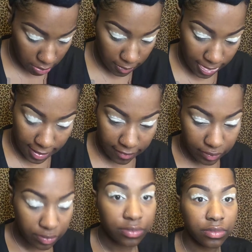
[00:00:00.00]
out
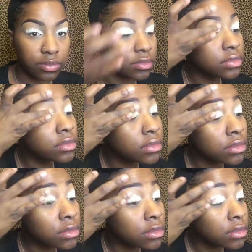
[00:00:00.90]

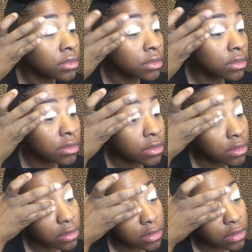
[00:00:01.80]
with my
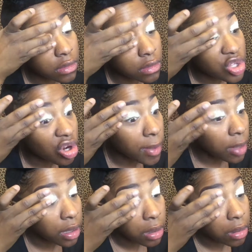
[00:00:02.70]
finger
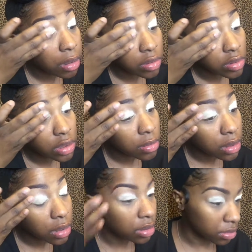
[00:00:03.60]
just to
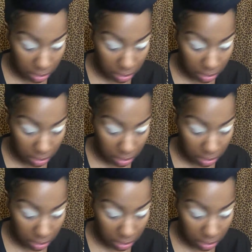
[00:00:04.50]
give me